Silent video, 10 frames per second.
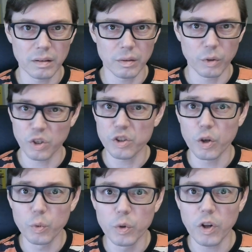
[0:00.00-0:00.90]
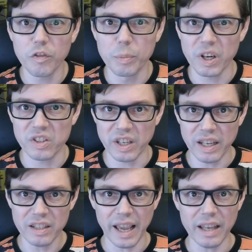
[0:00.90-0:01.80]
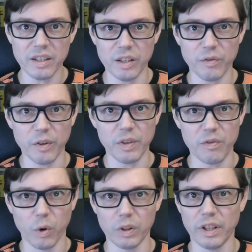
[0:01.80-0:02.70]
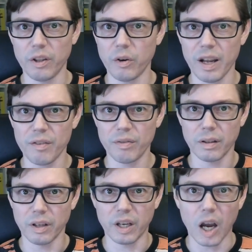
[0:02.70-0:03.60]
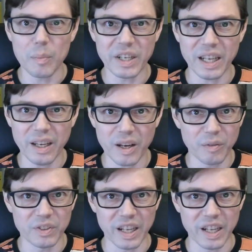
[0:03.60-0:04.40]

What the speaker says: There's also Rudolf Bresdin's 1854 lithograph, The Comedy of